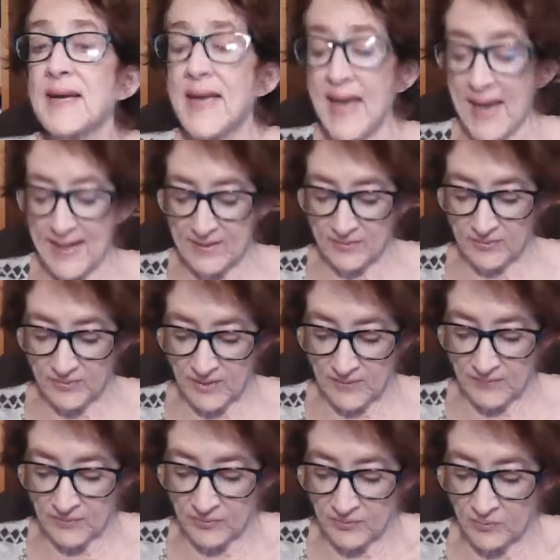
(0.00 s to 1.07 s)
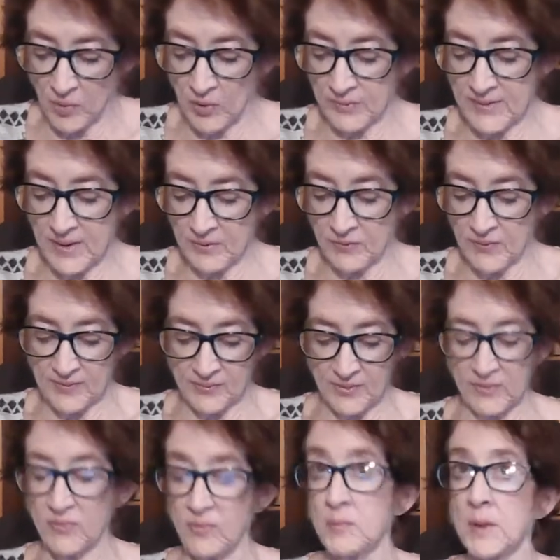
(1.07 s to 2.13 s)
a case of the small town
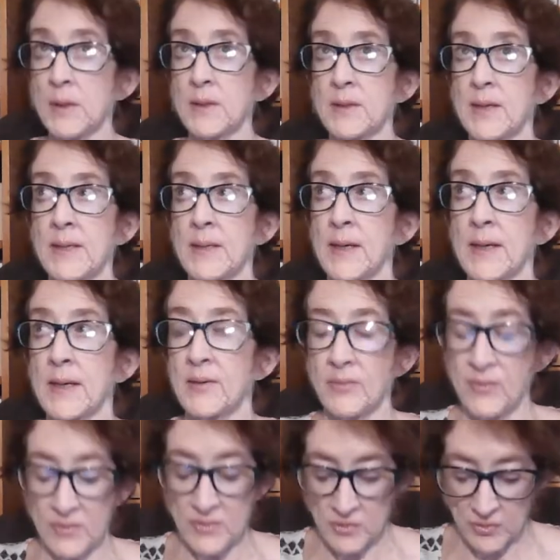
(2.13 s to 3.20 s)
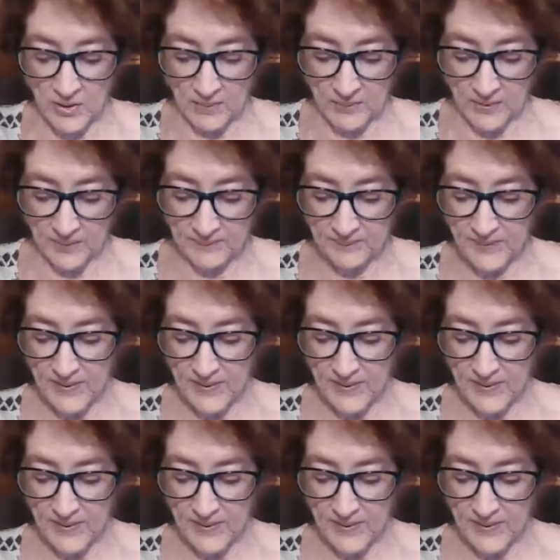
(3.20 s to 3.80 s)
residents militating against the newcomer.